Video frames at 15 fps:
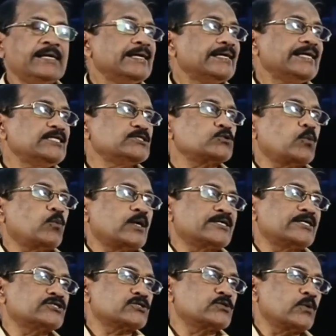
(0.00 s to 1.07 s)
is what
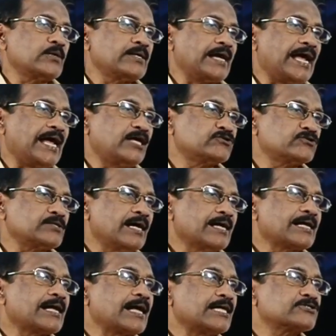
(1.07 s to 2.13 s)
is known as
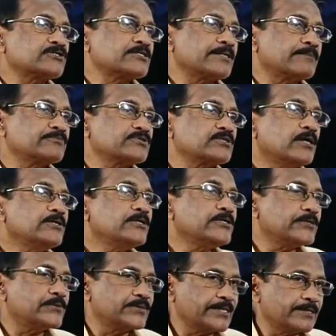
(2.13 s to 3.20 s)
customs
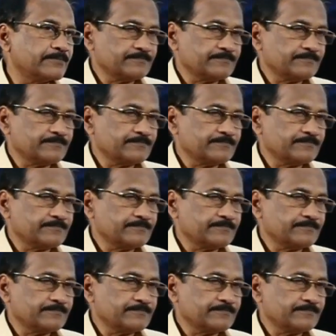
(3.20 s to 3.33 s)
duty.